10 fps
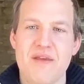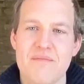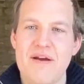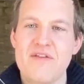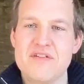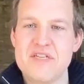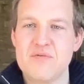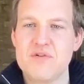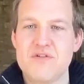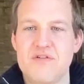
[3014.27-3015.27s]
Matthew says,
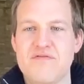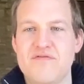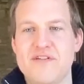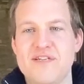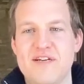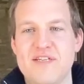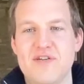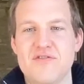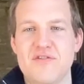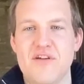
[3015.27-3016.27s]
what sort of returns are
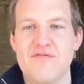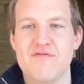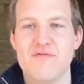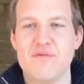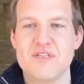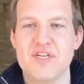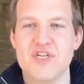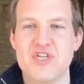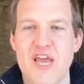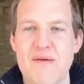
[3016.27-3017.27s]
you looking for and what's the
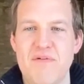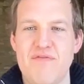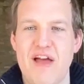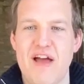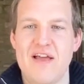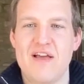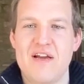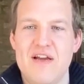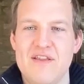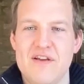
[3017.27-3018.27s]
shape of that?
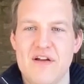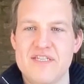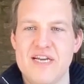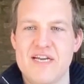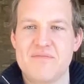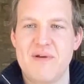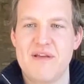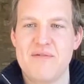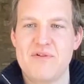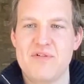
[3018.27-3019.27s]
The context
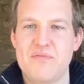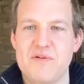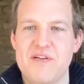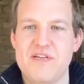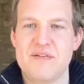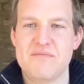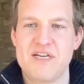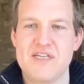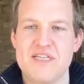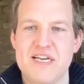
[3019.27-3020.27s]
being presumably that at some
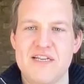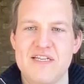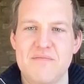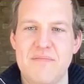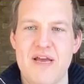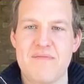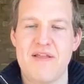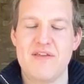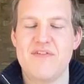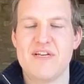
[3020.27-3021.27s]
stage the town needs to pay back
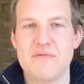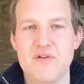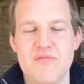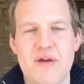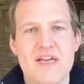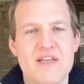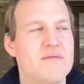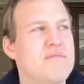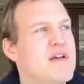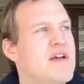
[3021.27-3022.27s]
the investment you've made in
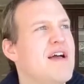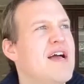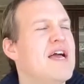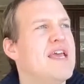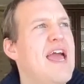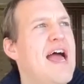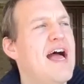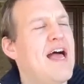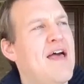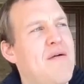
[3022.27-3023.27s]
them.
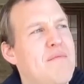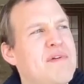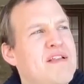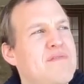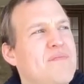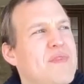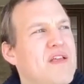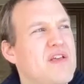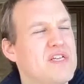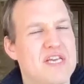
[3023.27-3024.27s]
Yeah, I mean,
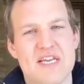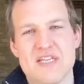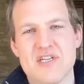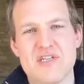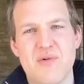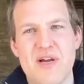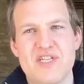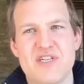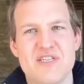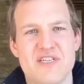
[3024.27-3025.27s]
it's a good
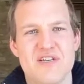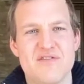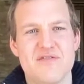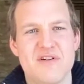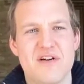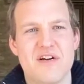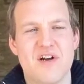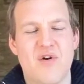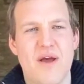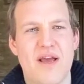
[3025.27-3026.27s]
question. So a
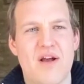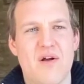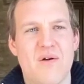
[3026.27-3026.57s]
quick